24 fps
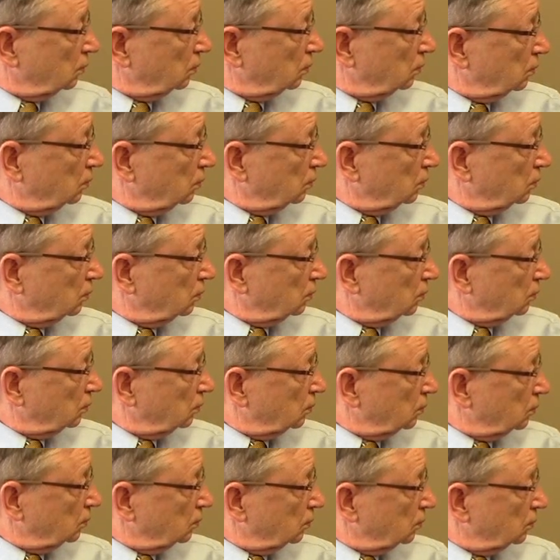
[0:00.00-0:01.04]

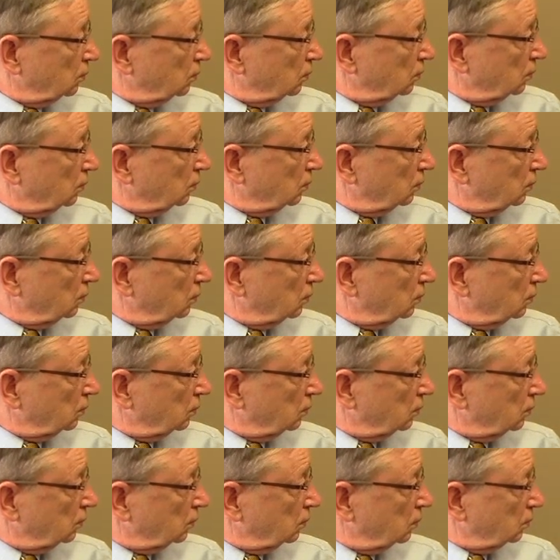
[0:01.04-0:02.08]

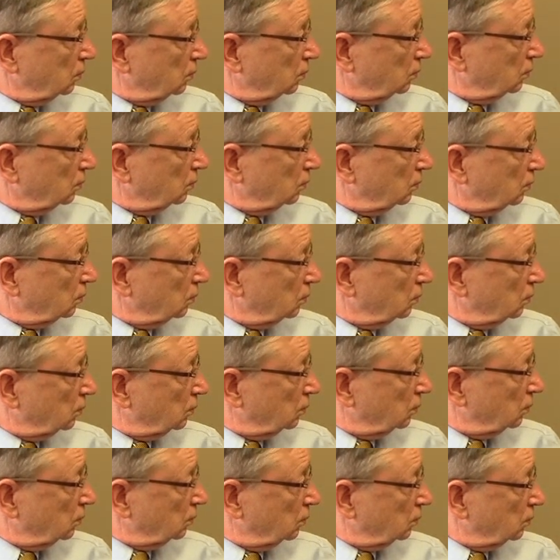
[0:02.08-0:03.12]

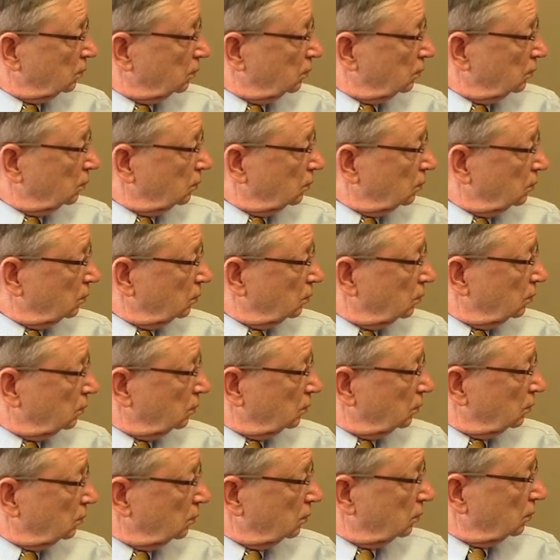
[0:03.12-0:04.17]

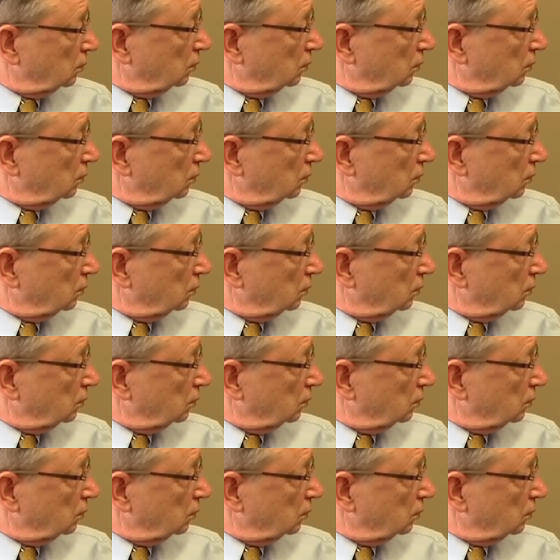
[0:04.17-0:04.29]
[no speech]